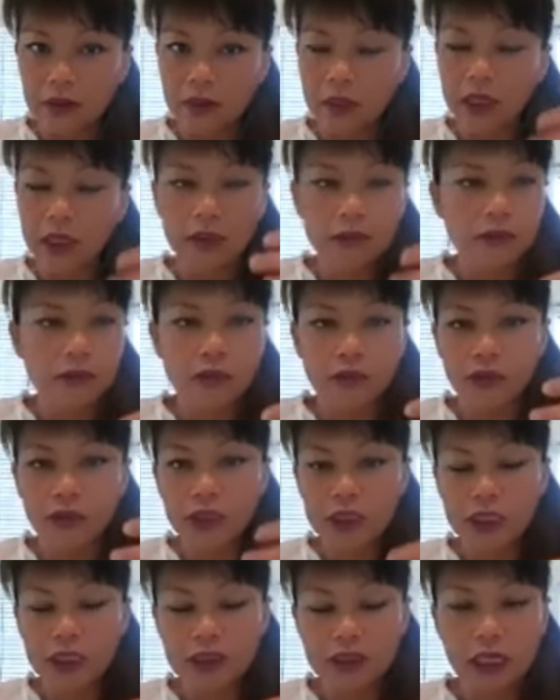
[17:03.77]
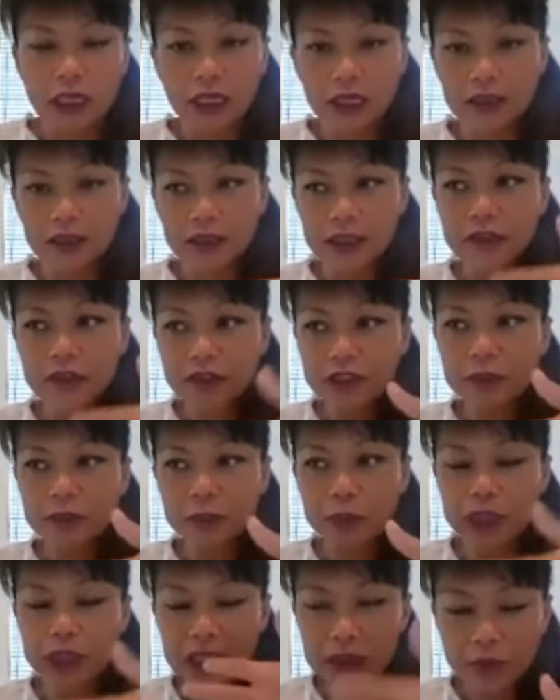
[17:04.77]
okay the thing is like
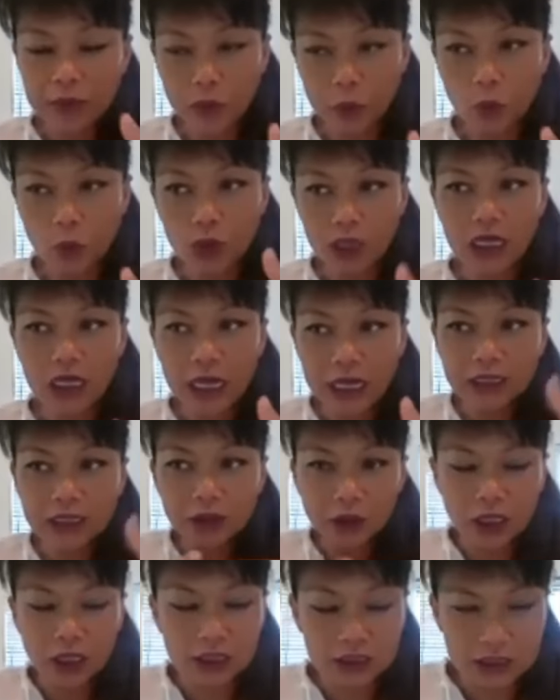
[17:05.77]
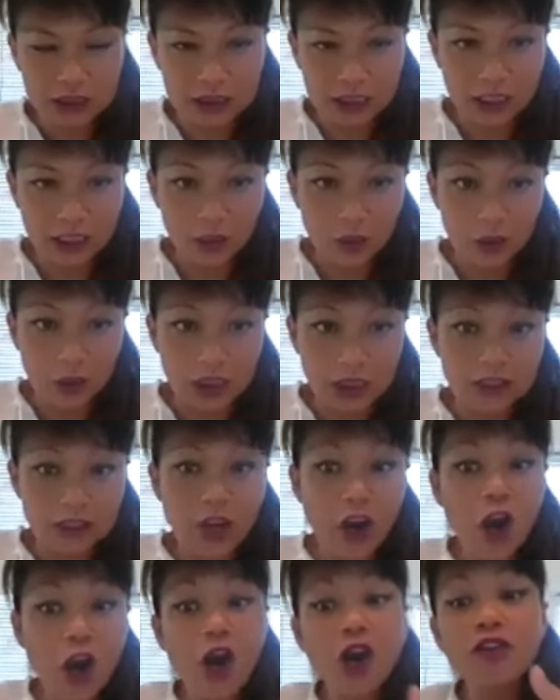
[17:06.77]
even people would like to understand you
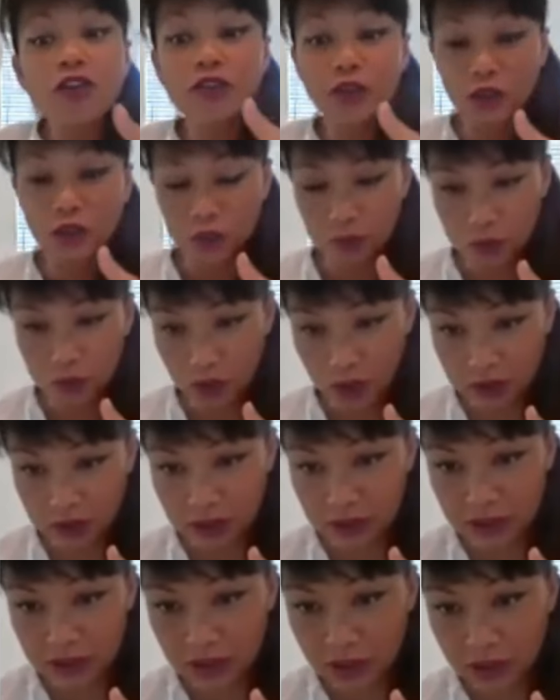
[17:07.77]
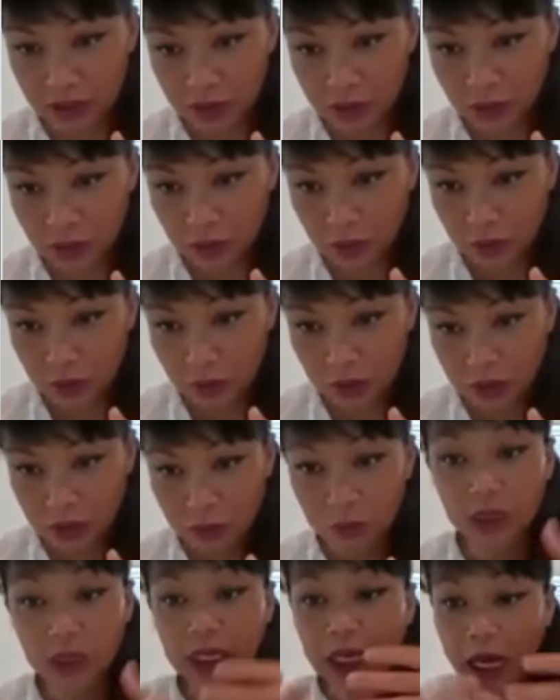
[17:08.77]
it's hard for them to understand
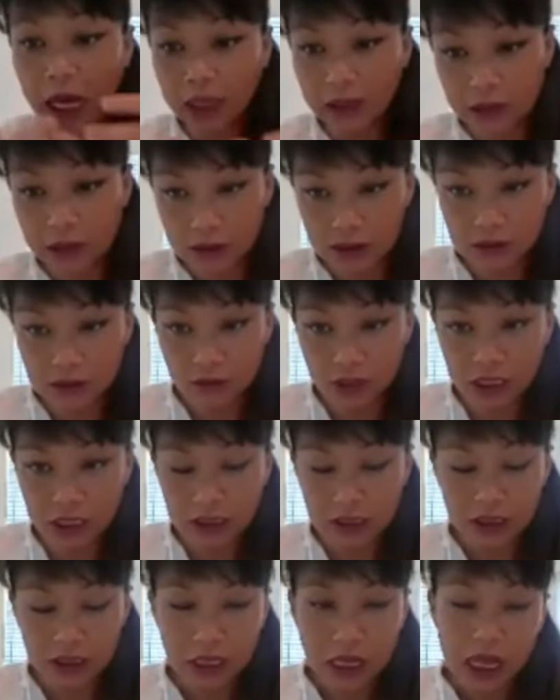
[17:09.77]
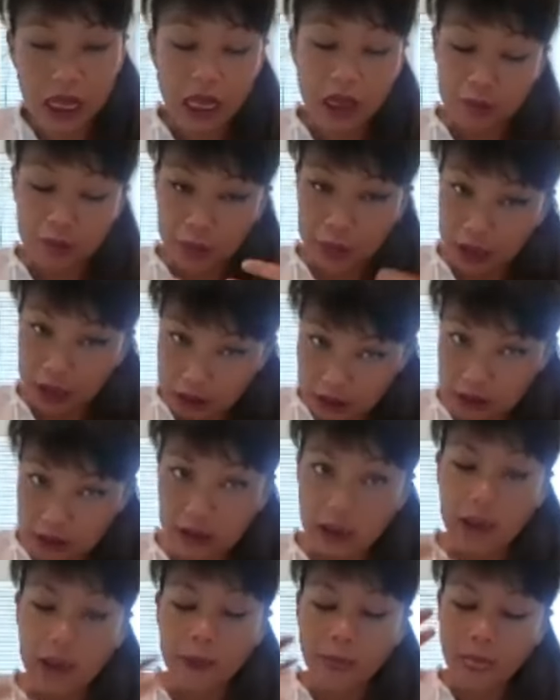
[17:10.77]
regardless right
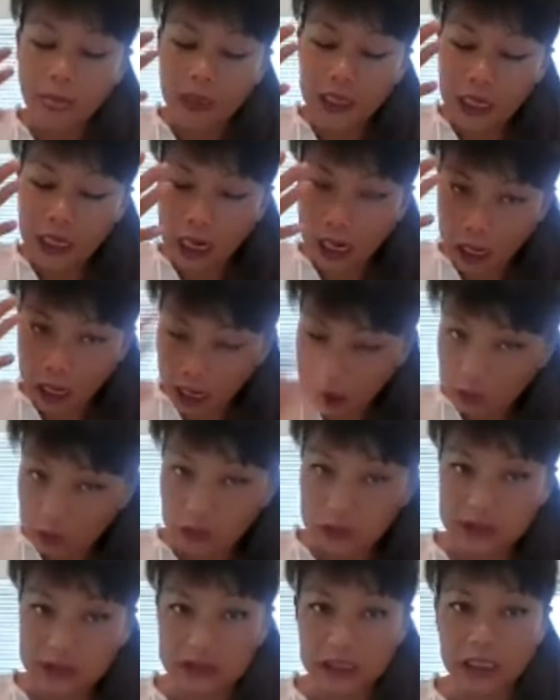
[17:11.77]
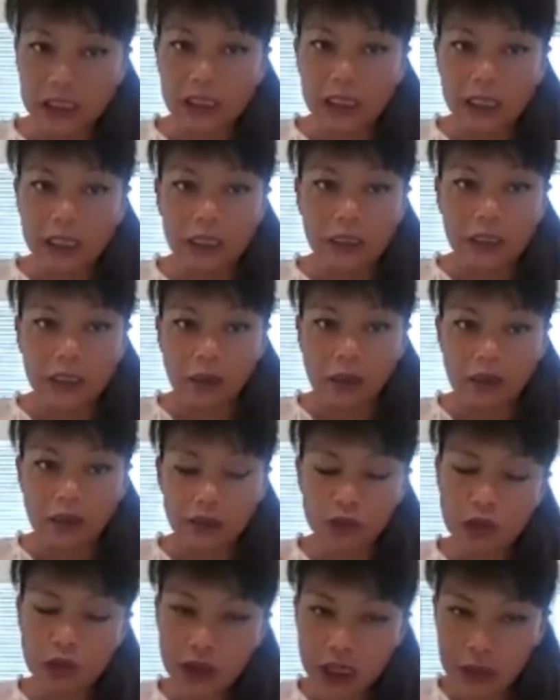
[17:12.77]
but i would say like
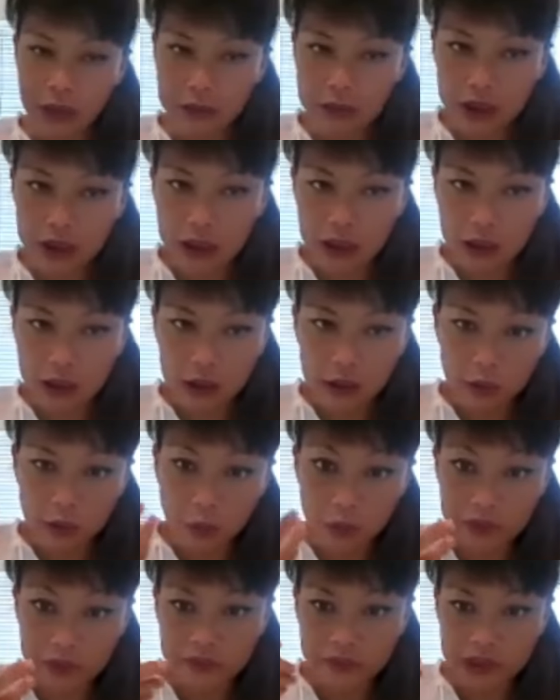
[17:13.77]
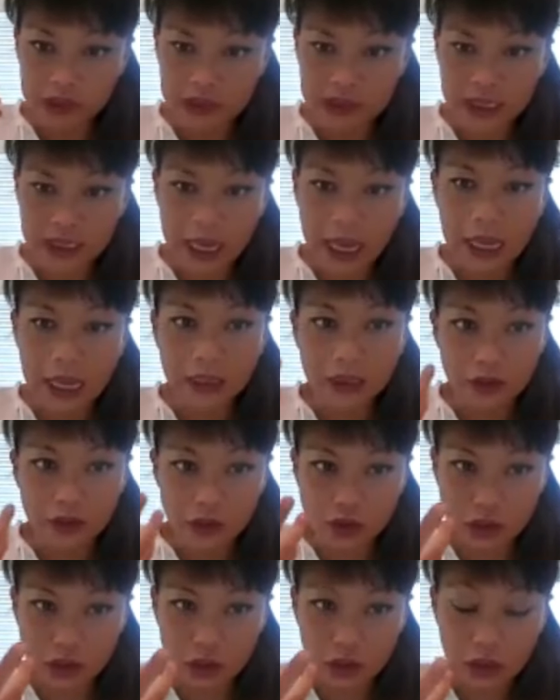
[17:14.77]
you come in with this
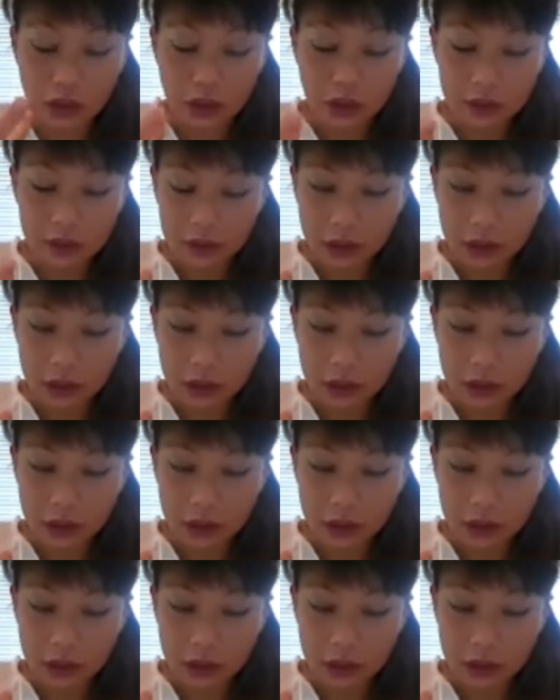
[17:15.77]
energy